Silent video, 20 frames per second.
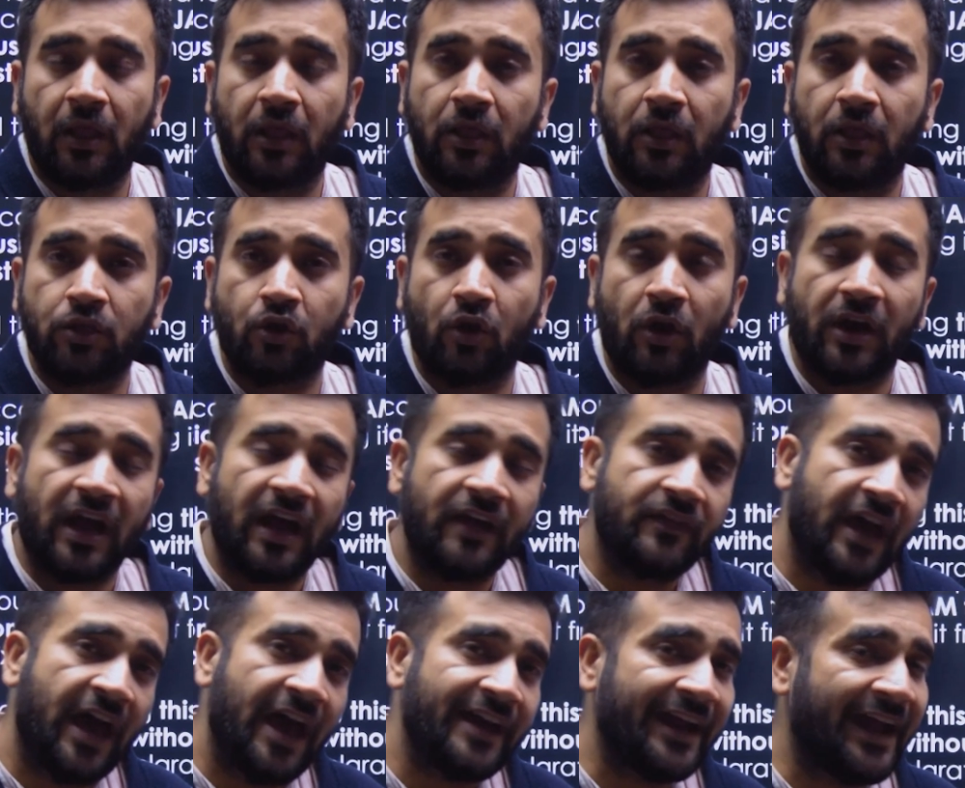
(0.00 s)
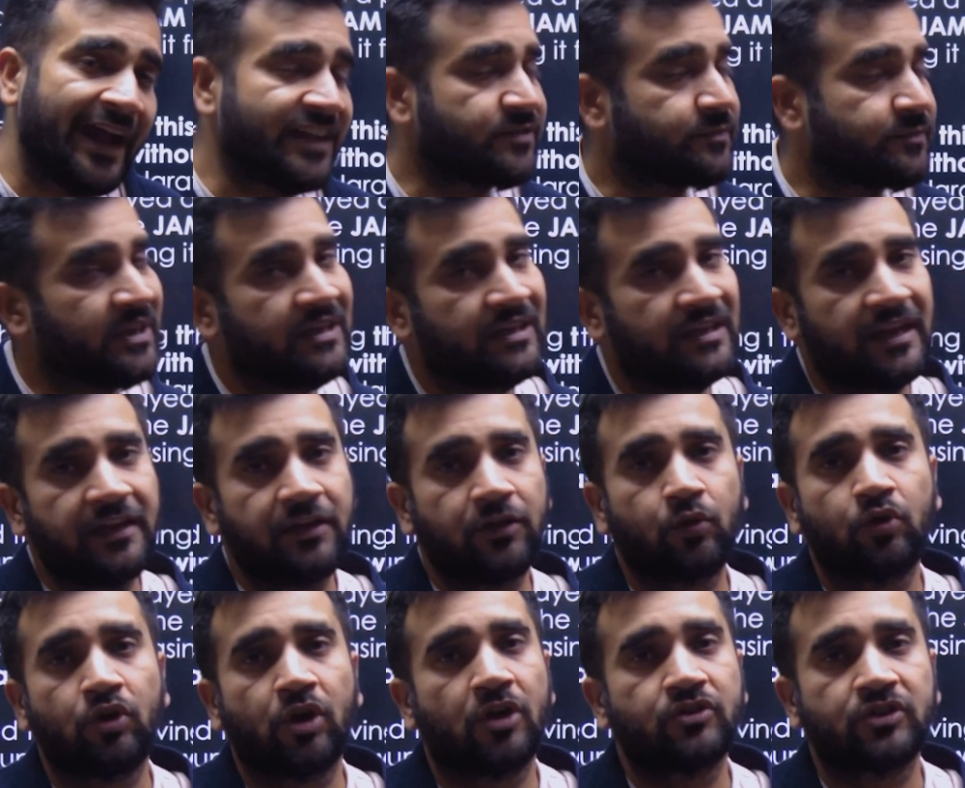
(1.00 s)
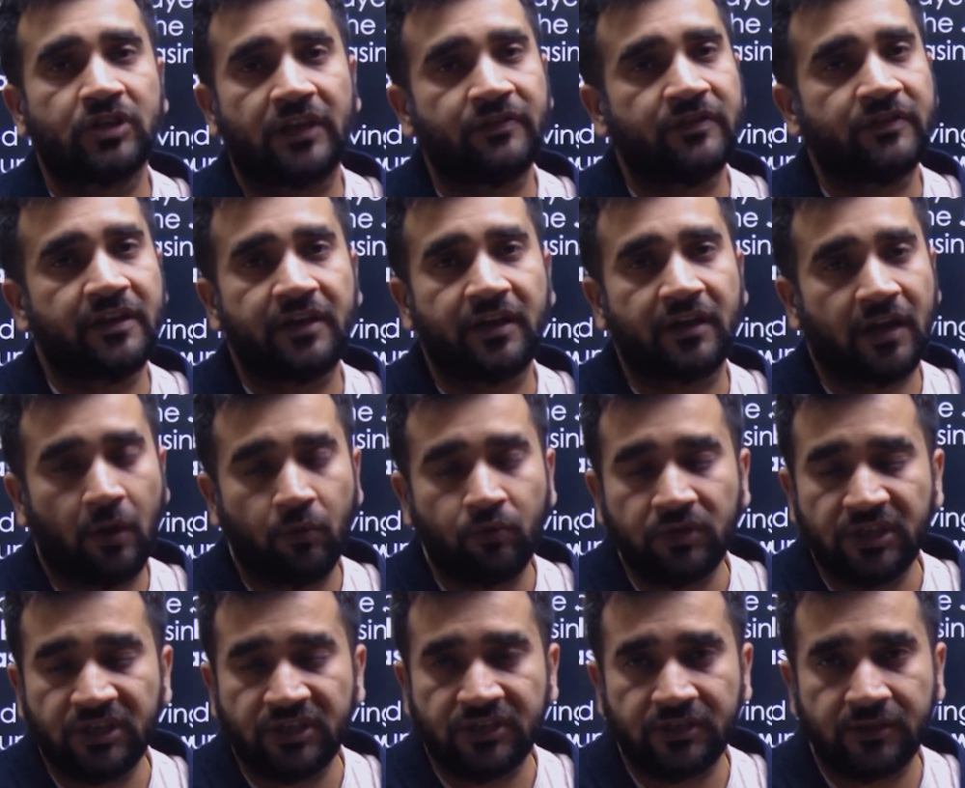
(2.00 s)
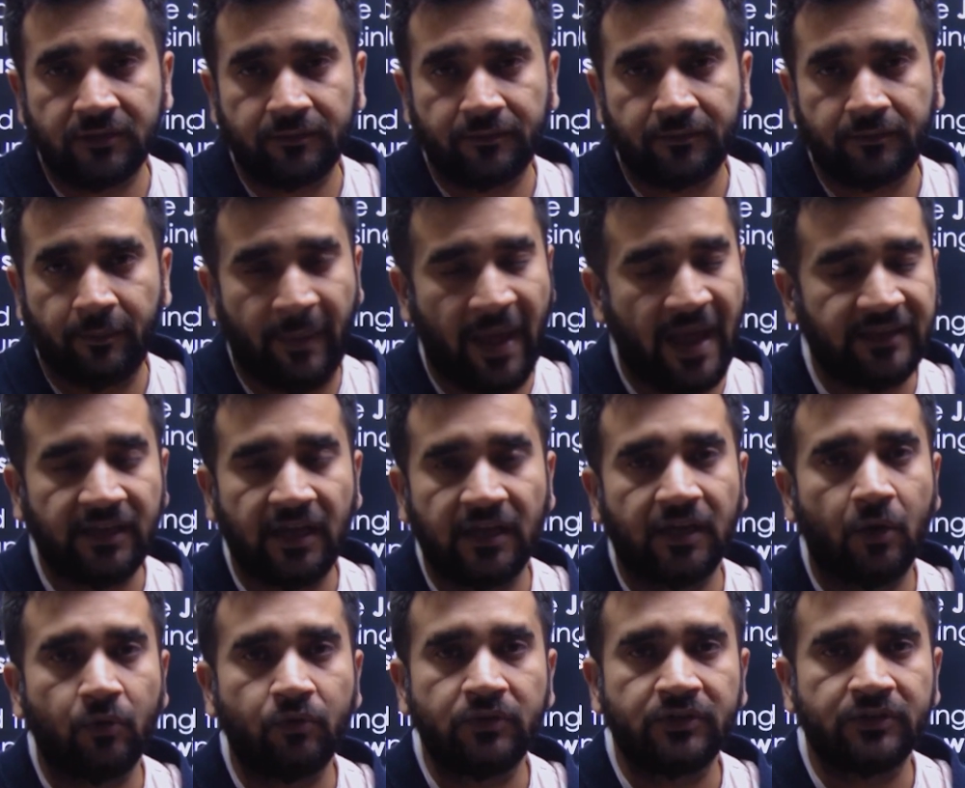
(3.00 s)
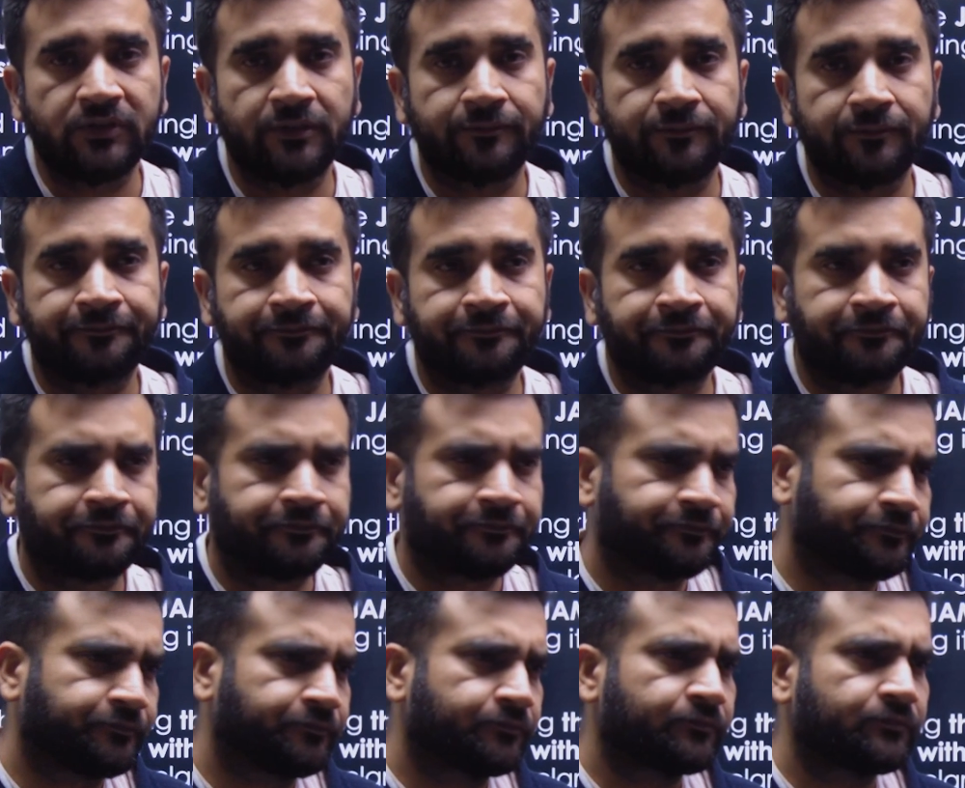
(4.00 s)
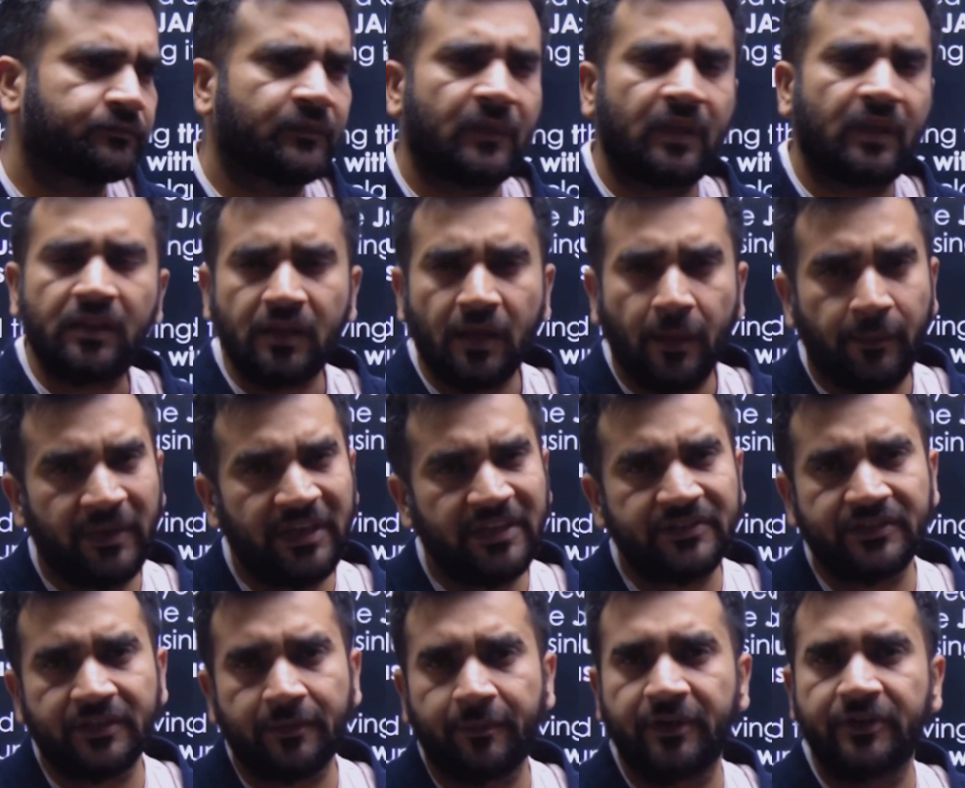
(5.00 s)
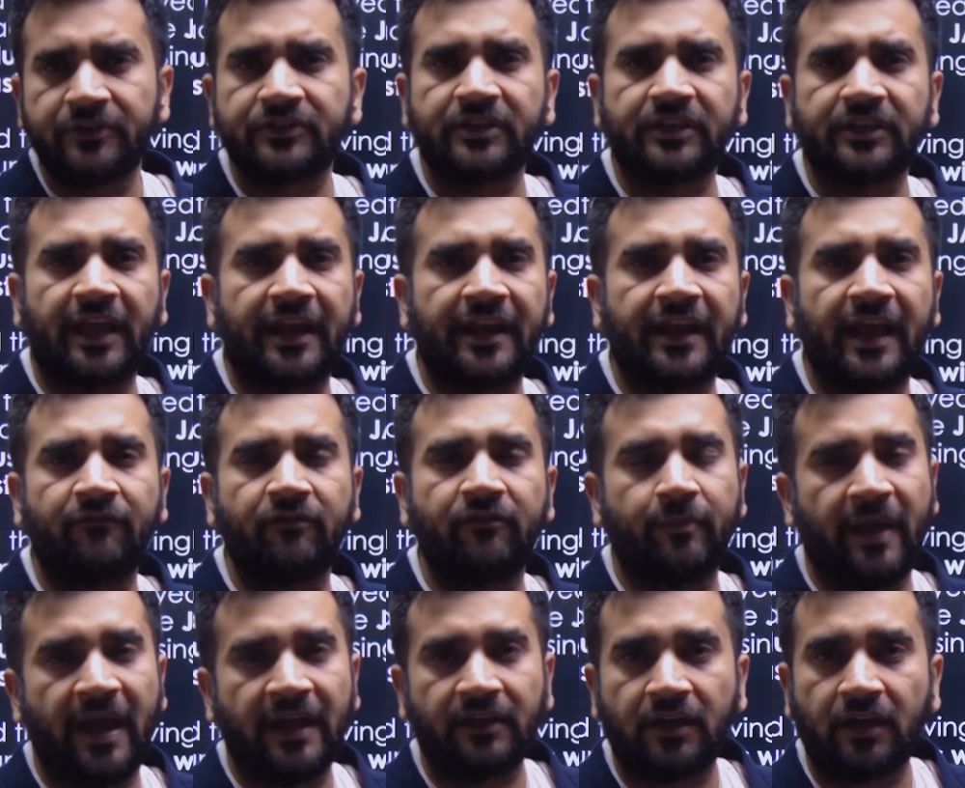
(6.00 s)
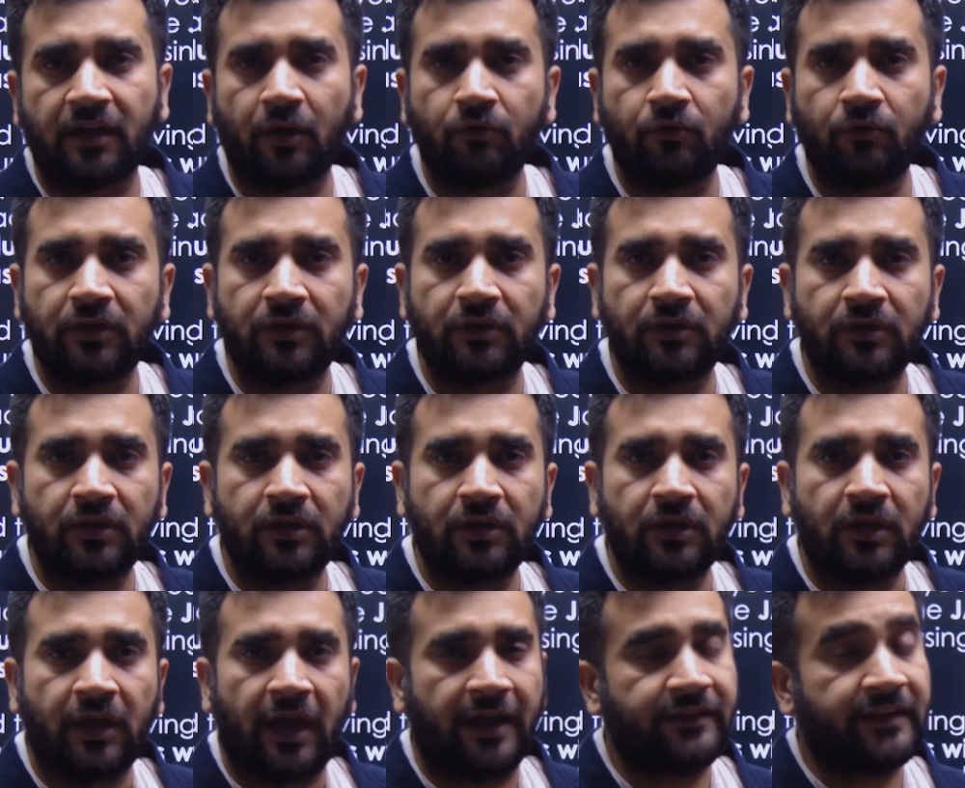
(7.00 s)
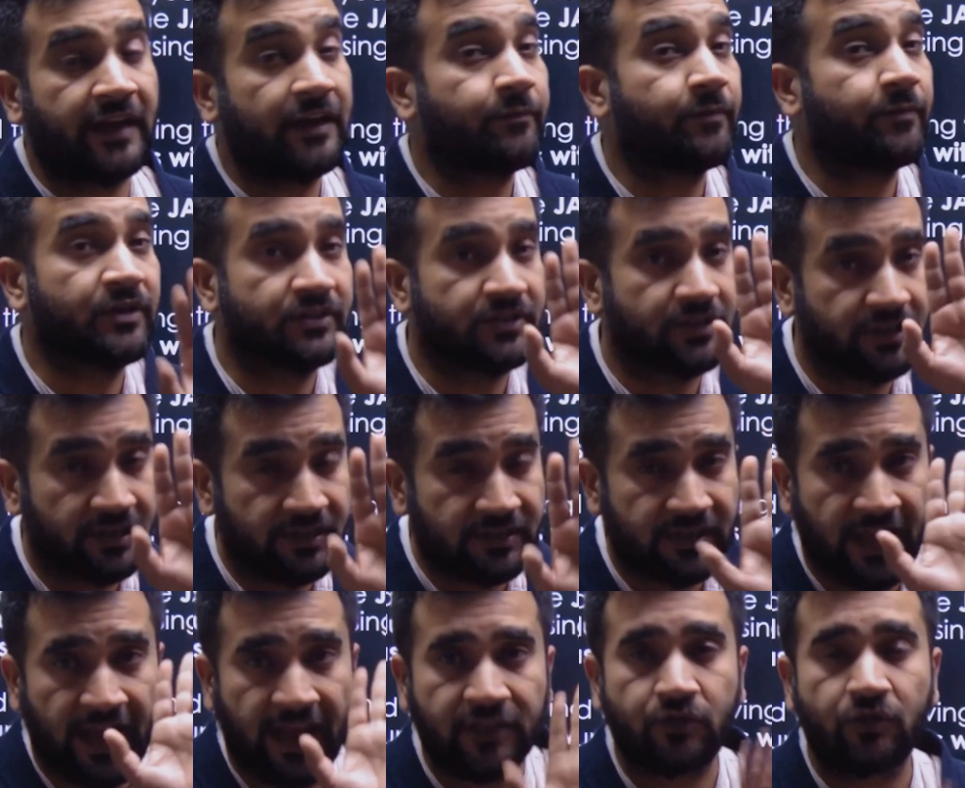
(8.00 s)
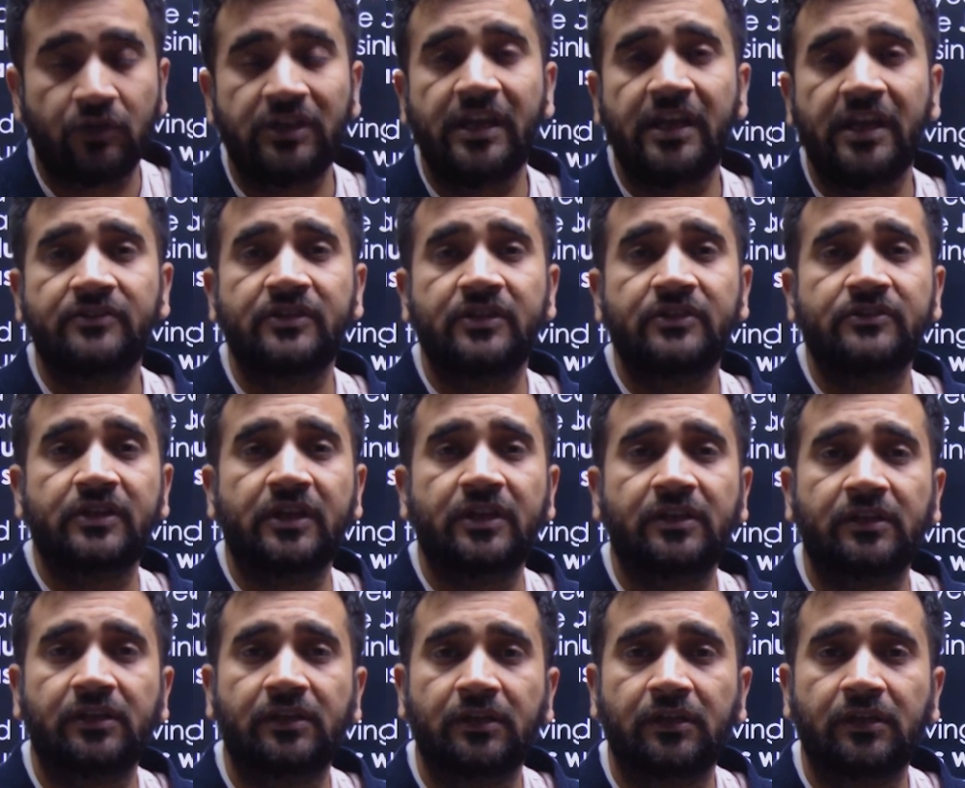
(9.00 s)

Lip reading: Your Aadhaar has been linked to your Jandan accounts, bank accounts. Means a person can have a bank account and that person is actually existing.